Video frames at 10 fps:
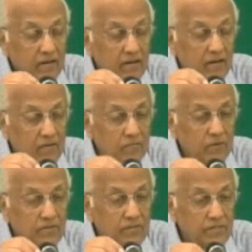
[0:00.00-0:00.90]
God
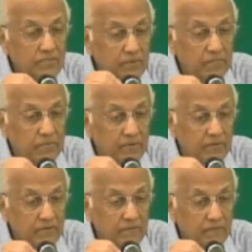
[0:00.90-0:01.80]
wants his
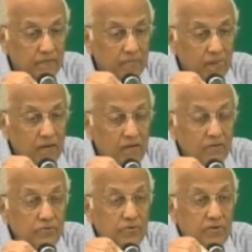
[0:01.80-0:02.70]
people
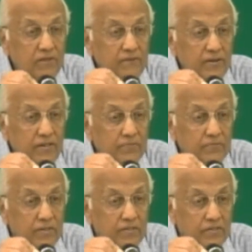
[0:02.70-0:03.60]
to live in his
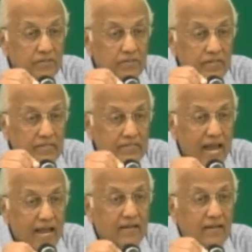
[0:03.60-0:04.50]
presence
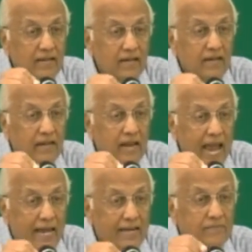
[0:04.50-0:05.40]
exactly like
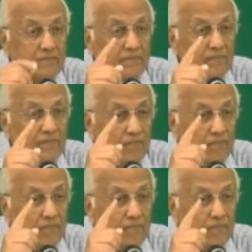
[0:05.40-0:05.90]
Adam